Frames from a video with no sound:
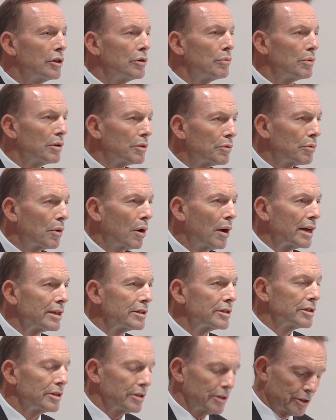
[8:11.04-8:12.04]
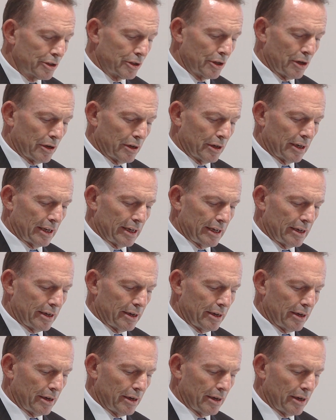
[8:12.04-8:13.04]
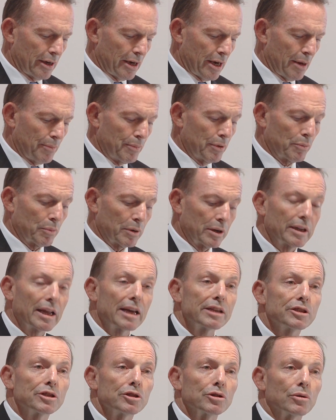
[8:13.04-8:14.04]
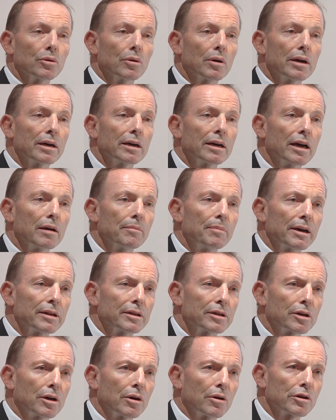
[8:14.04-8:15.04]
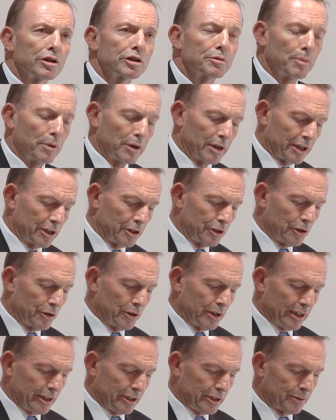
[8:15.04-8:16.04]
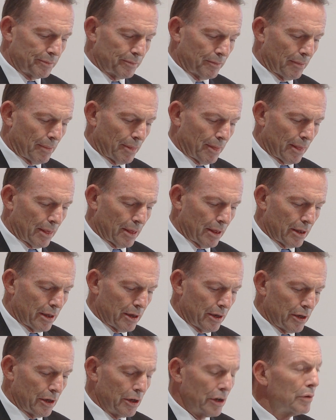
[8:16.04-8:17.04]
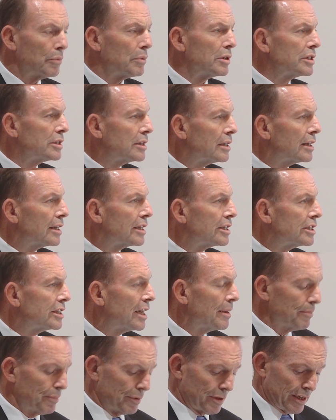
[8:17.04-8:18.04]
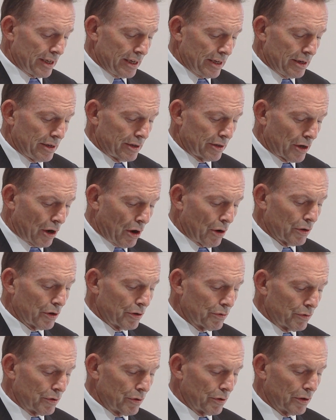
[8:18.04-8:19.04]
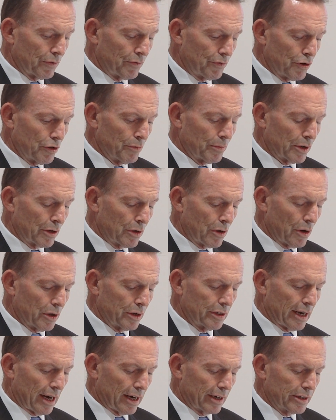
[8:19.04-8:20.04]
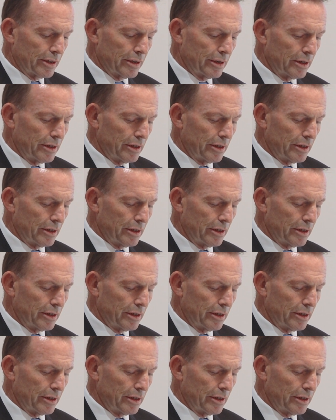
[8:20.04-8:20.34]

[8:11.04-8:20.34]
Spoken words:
with rights certainly, but we're less sure about the corresponding duties. We still accept the golden rule of human conduct,